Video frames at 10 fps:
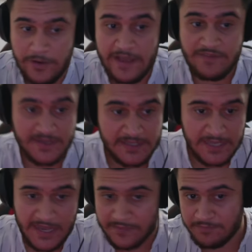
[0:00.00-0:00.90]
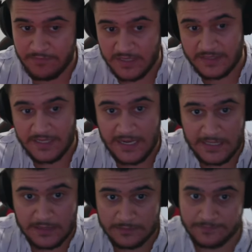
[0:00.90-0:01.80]
have a cat, but
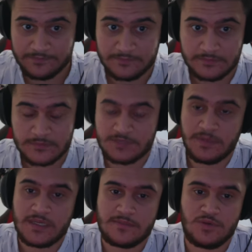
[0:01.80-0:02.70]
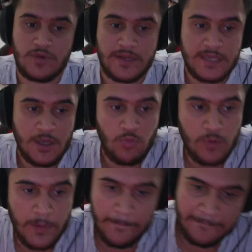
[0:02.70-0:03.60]
damn, it's making me want to get
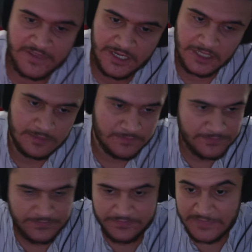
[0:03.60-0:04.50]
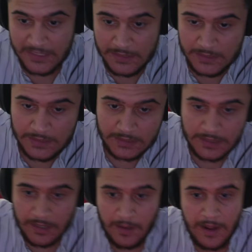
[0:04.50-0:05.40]
one, you know?
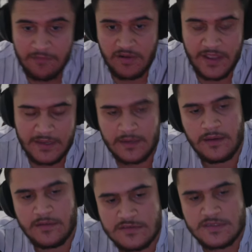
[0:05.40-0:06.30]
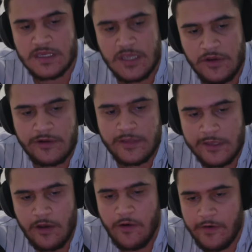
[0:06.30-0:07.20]
Kind of have like a security
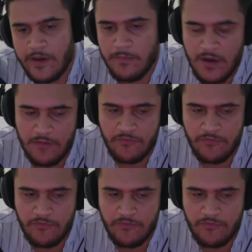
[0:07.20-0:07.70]
guard on my